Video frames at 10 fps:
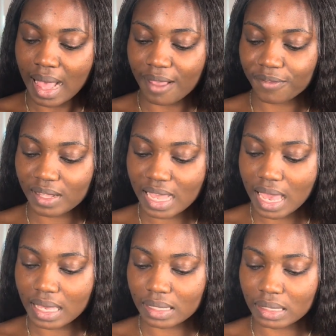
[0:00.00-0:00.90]
I feel
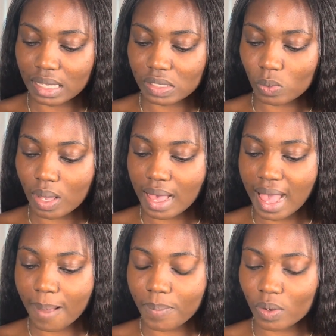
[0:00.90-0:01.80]
like this will
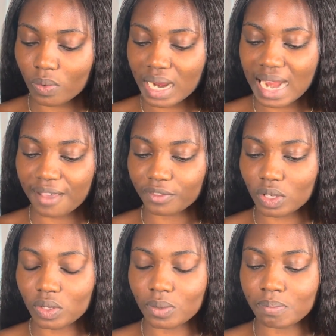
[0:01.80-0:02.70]
happen right
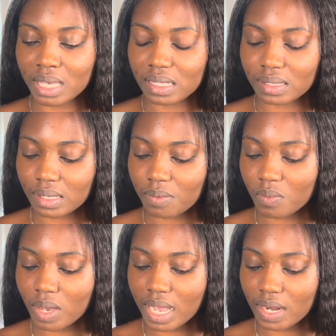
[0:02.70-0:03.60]
after you meet
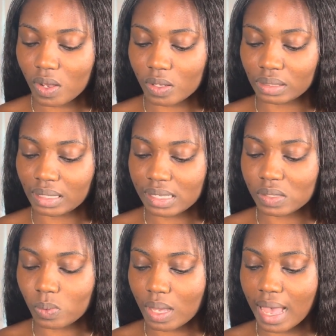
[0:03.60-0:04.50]
someone, or
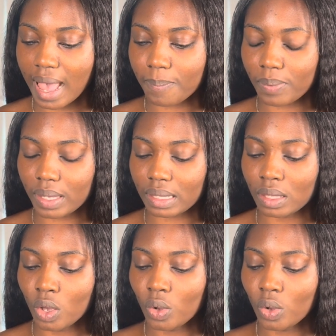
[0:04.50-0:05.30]
this will happen